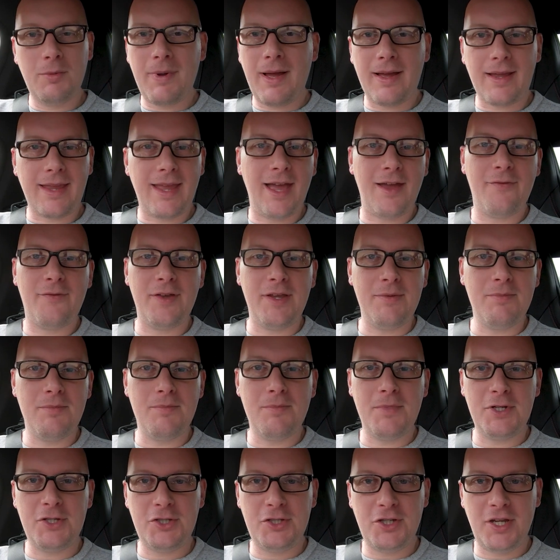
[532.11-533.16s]
about Caffeine
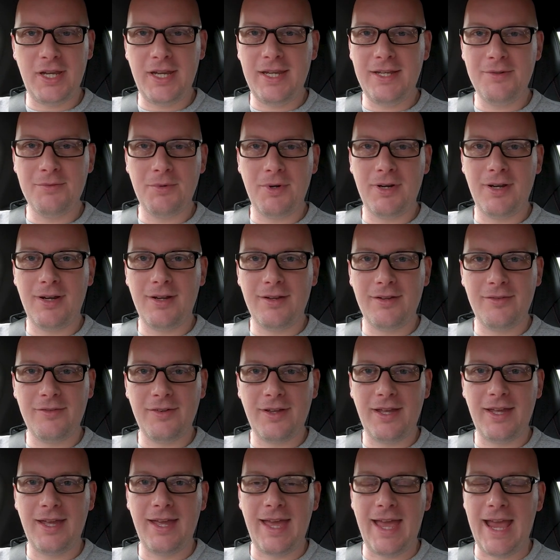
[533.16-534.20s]
Machine, where
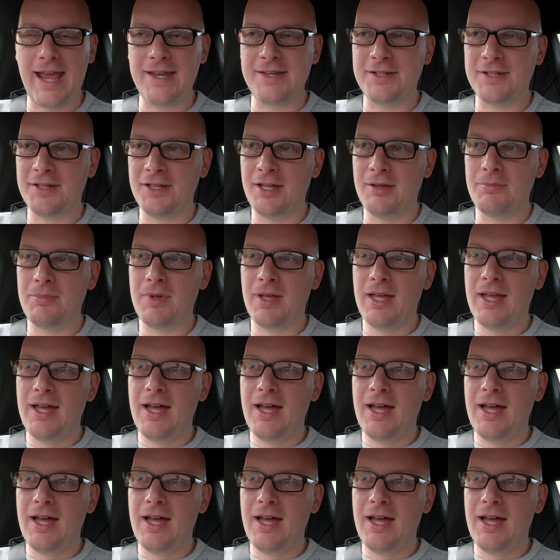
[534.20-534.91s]
I've ended up.